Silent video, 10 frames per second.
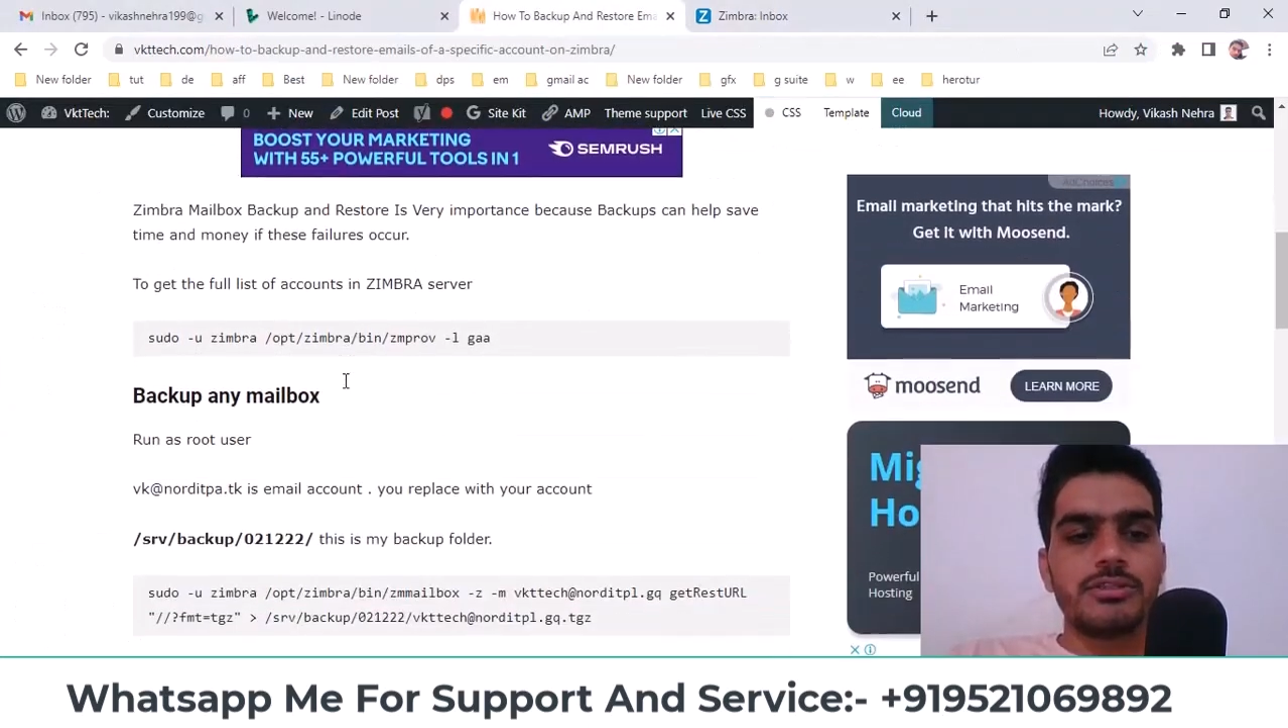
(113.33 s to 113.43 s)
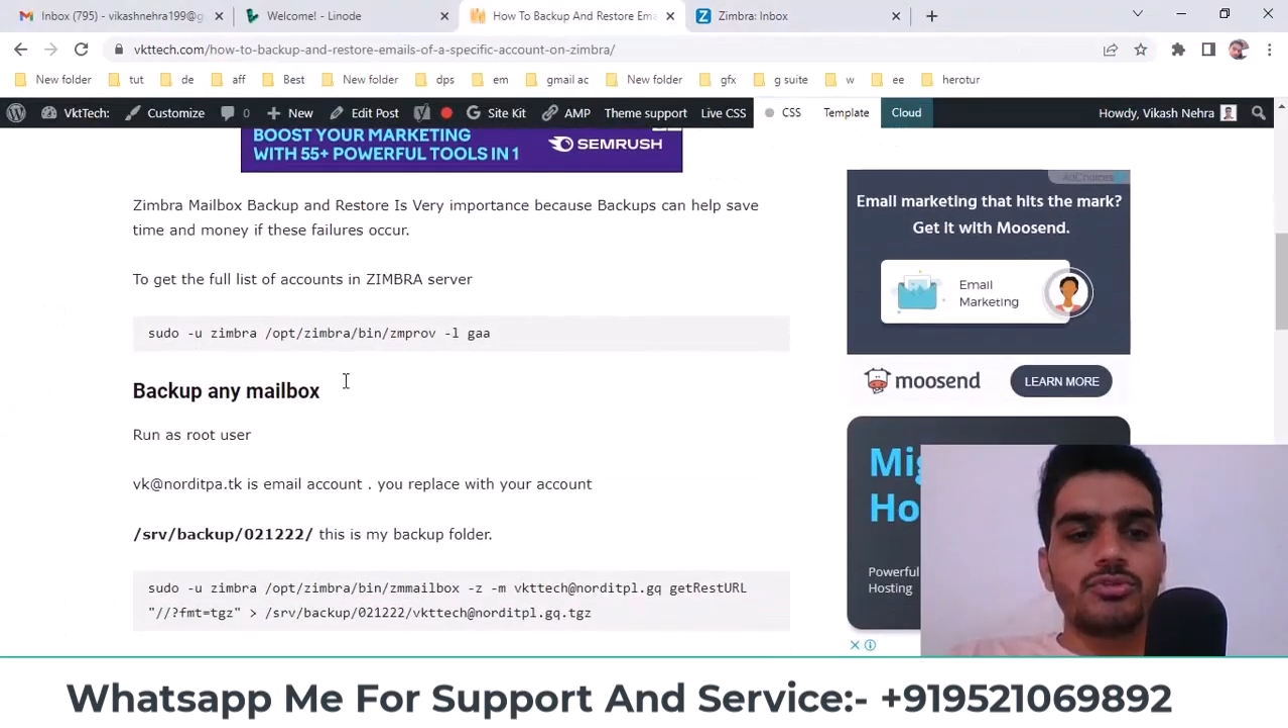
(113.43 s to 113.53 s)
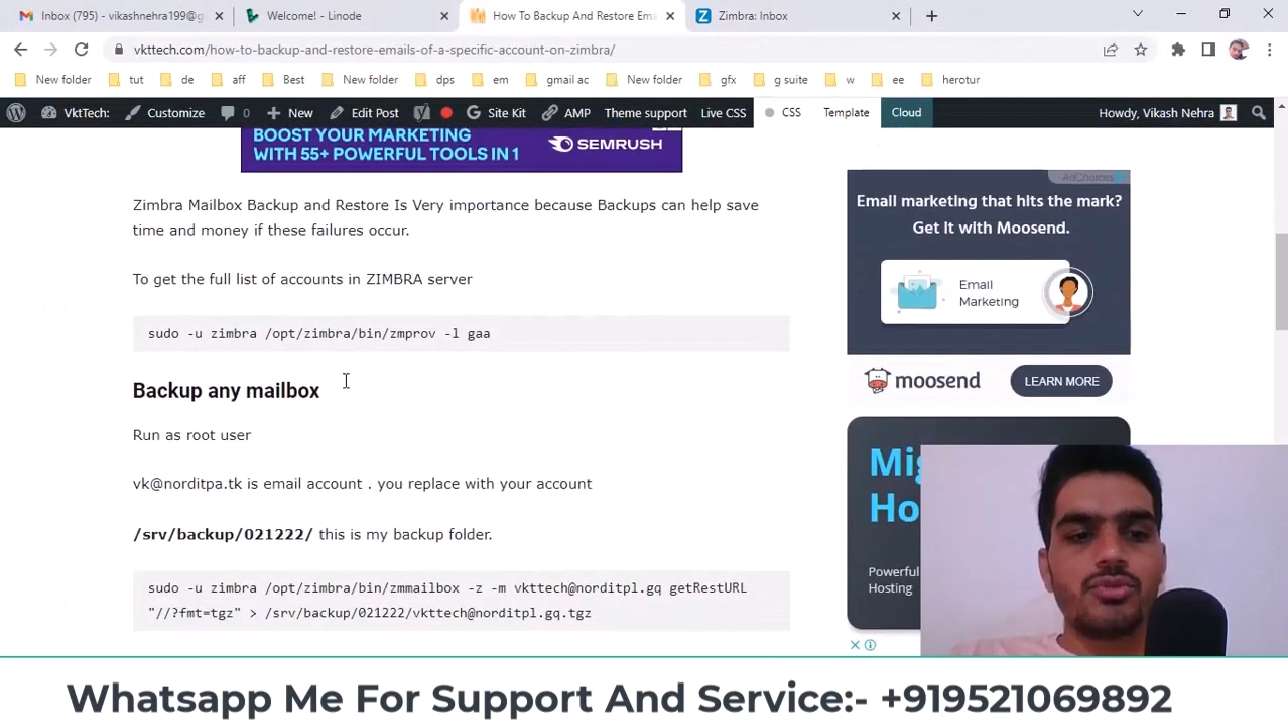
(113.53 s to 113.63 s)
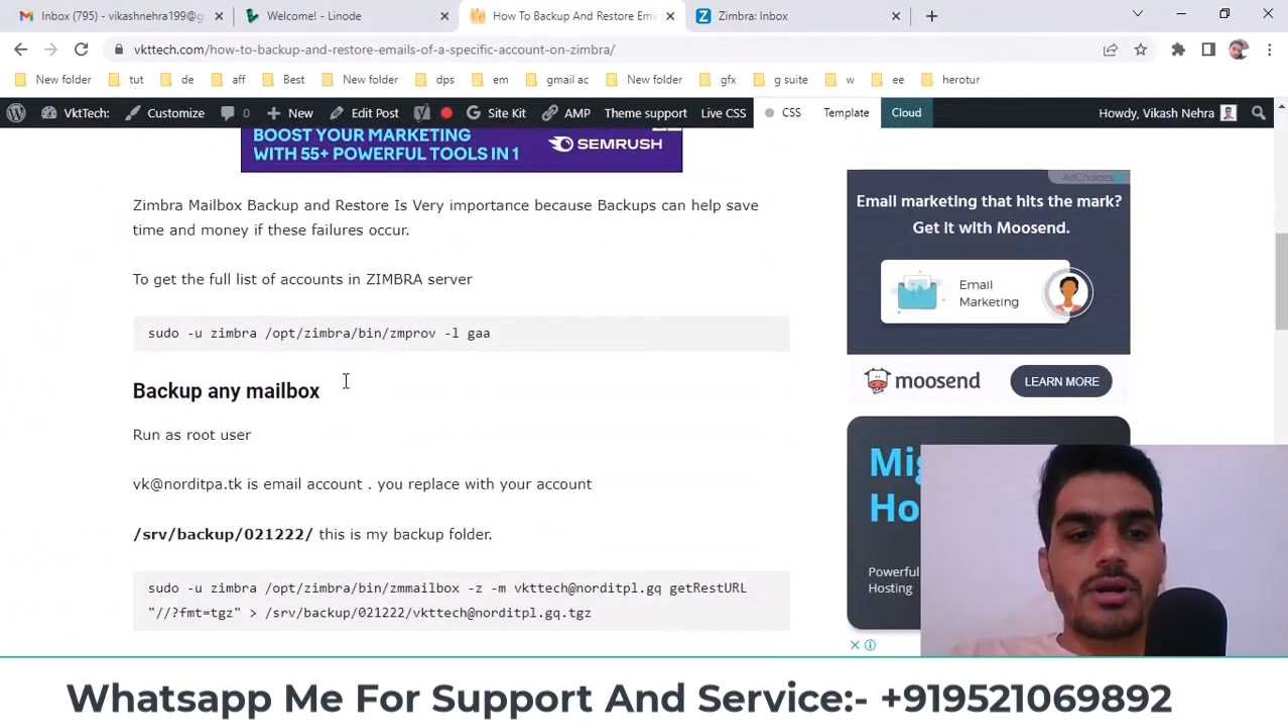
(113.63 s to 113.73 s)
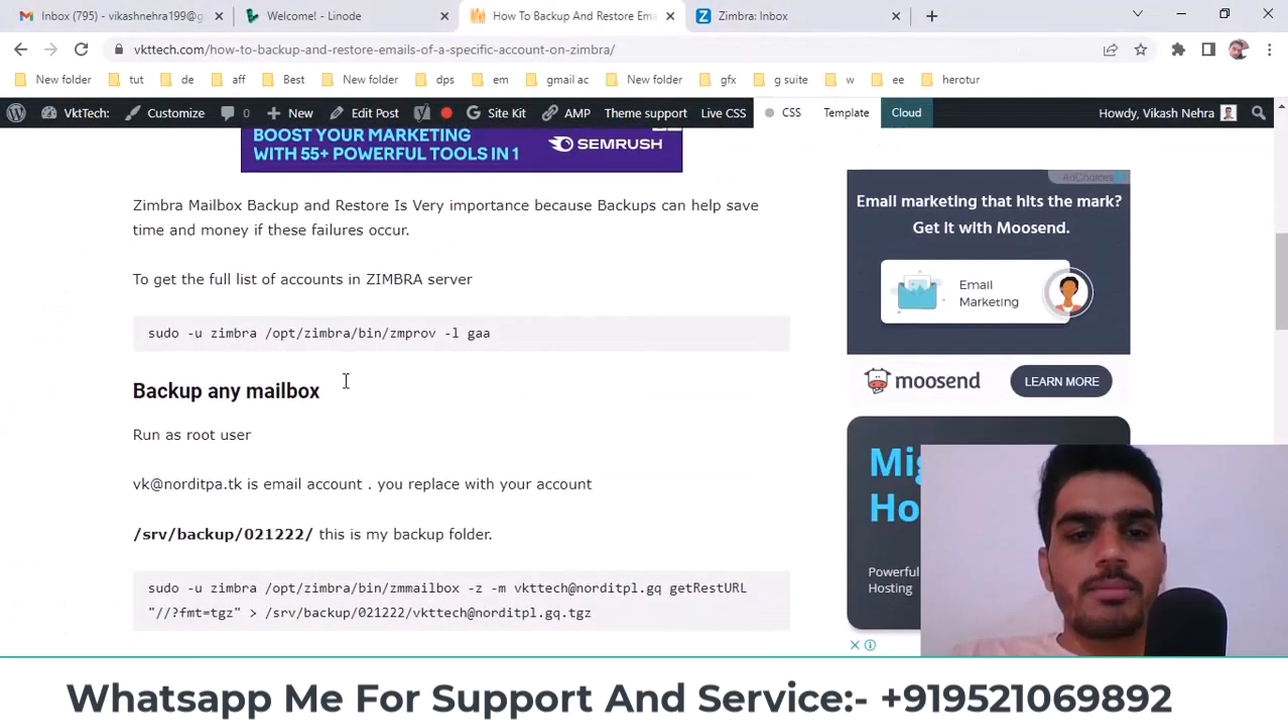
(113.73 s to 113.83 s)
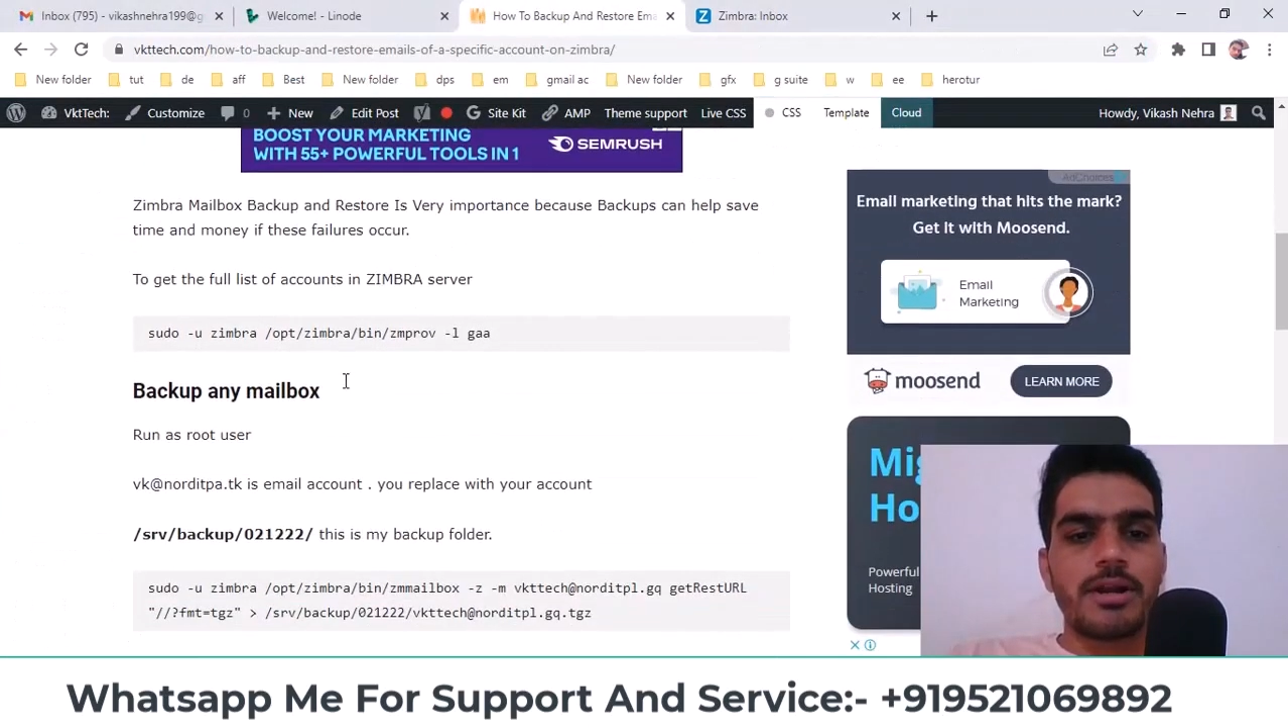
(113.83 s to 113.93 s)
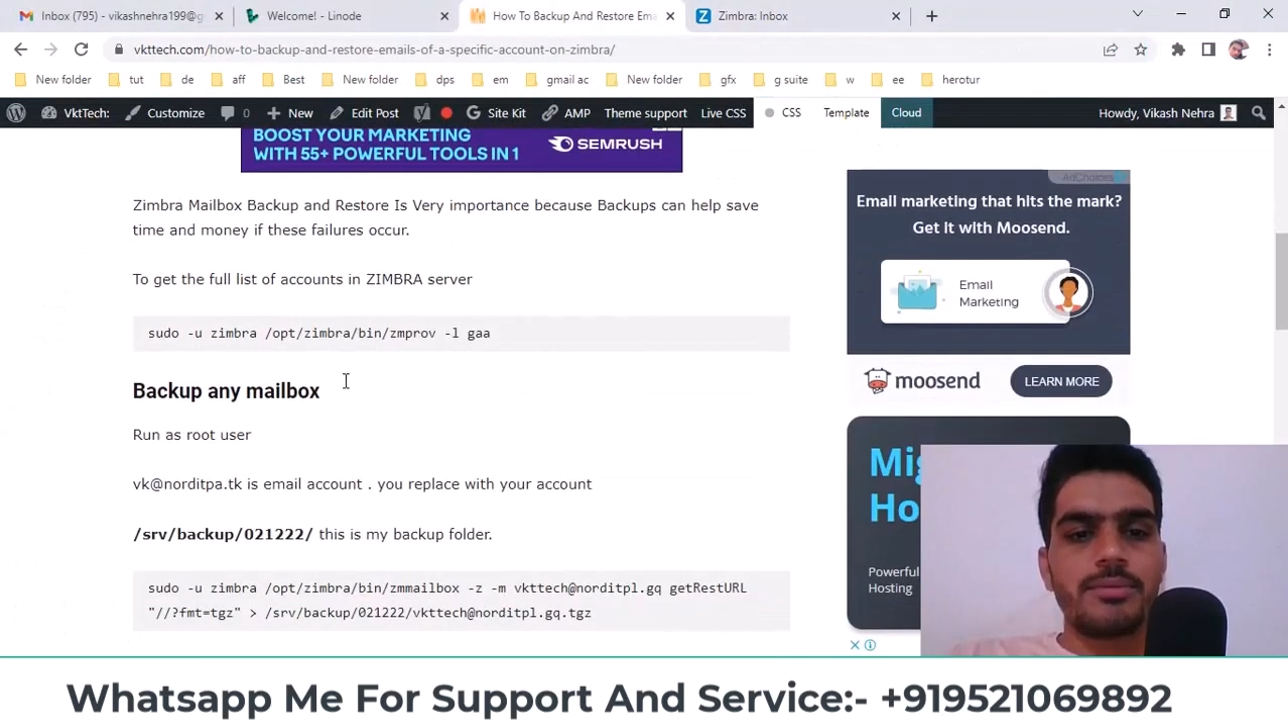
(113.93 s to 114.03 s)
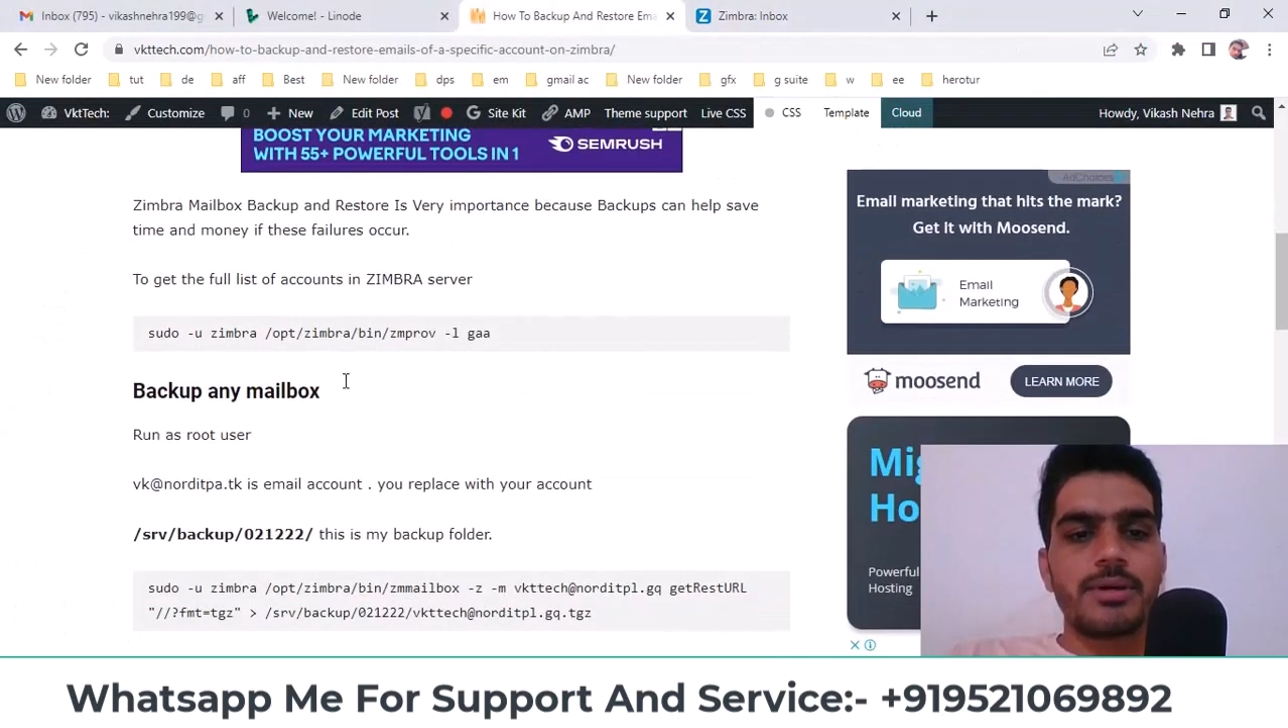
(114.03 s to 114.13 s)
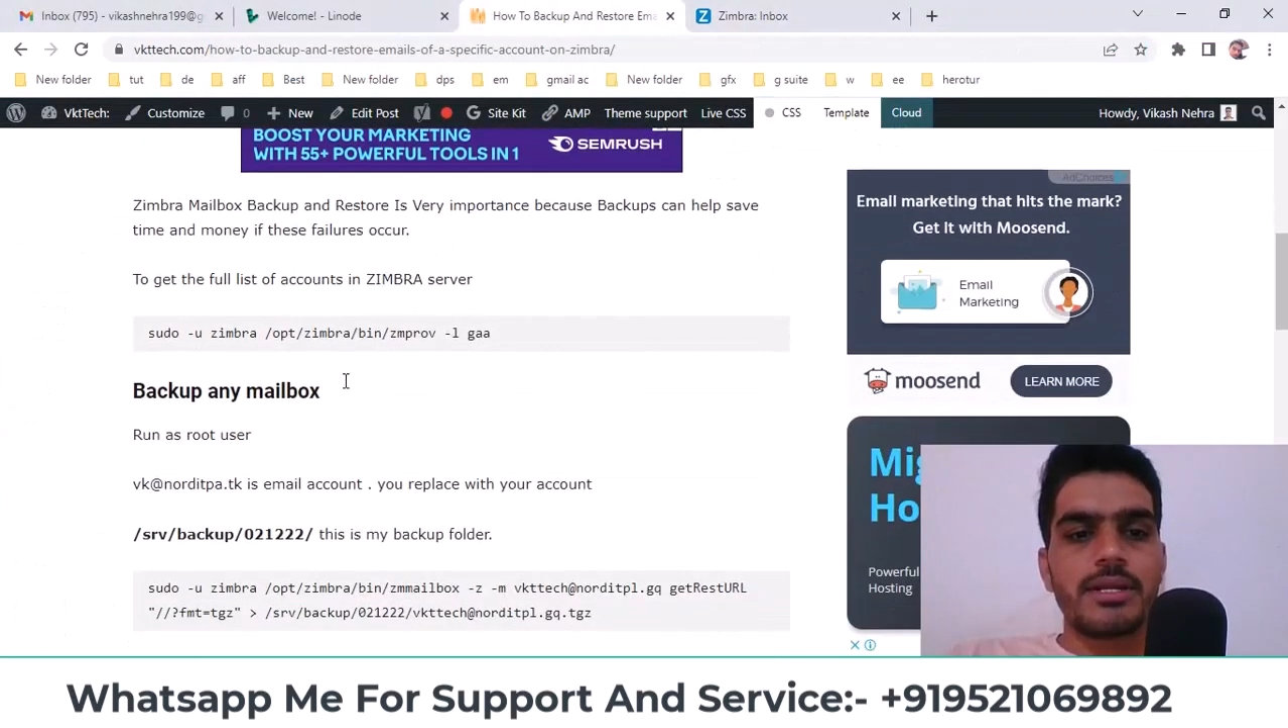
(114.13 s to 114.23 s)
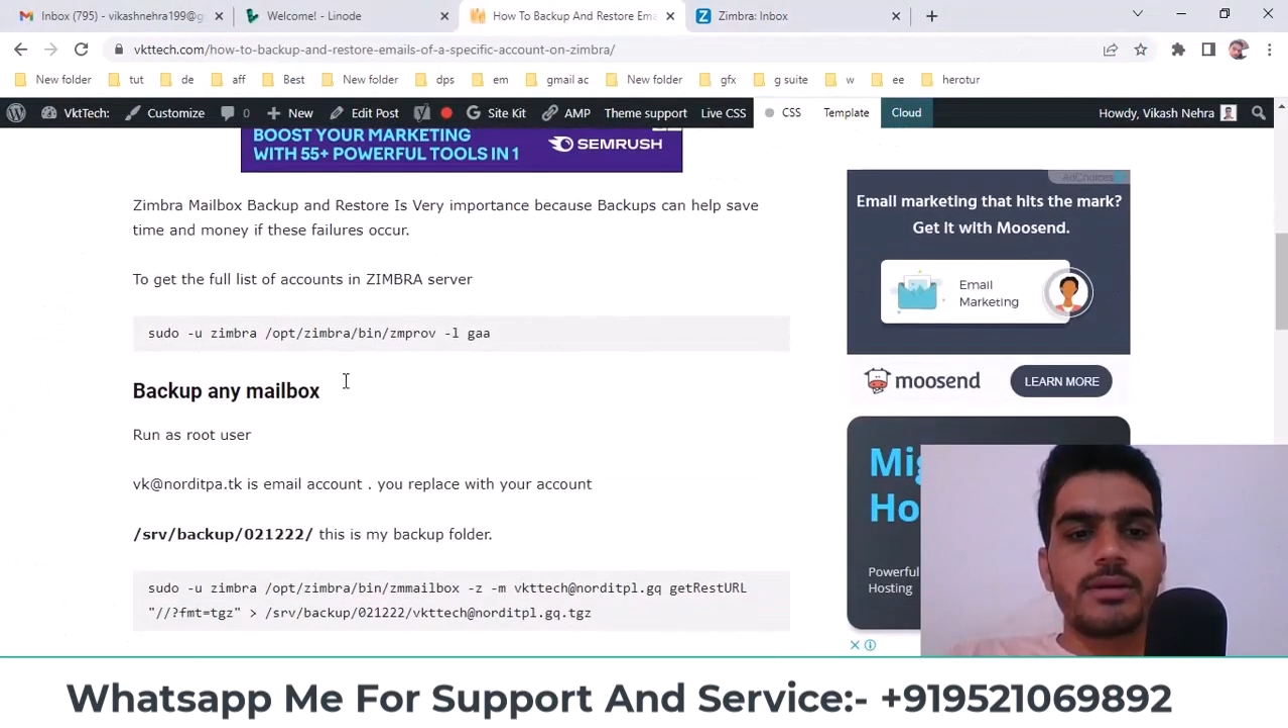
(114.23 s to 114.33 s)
in the post here.